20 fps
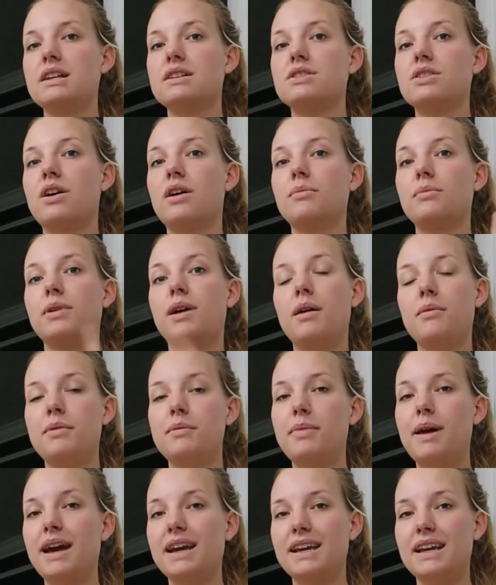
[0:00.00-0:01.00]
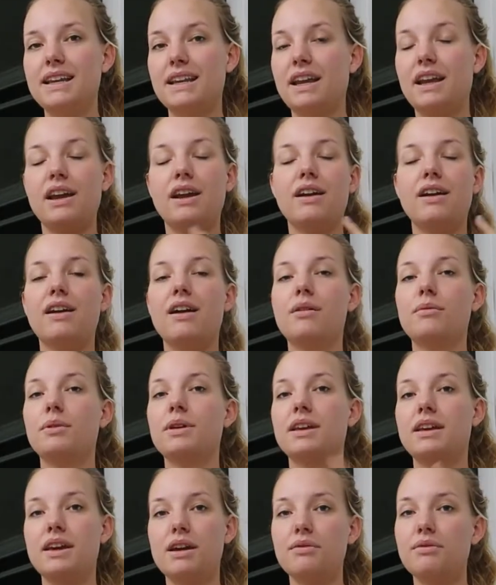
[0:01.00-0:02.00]
So I'm coming back in here. I'm
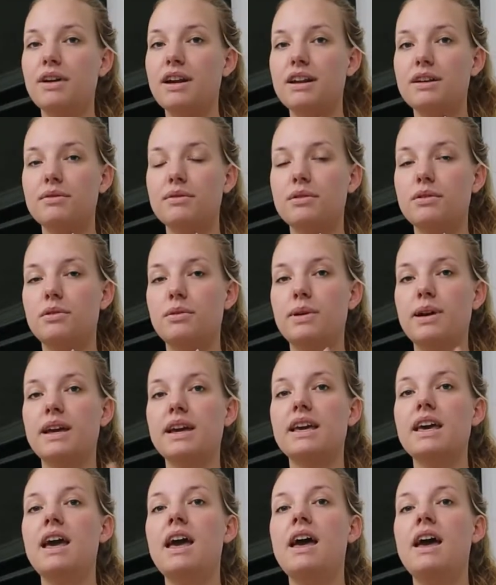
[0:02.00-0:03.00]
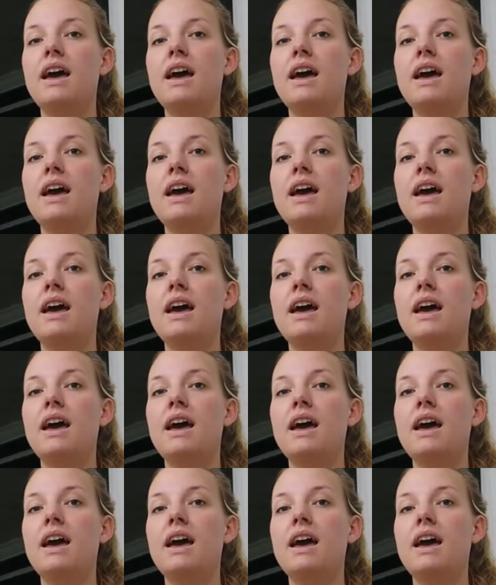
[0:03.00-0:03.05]
gonna get ready real quick.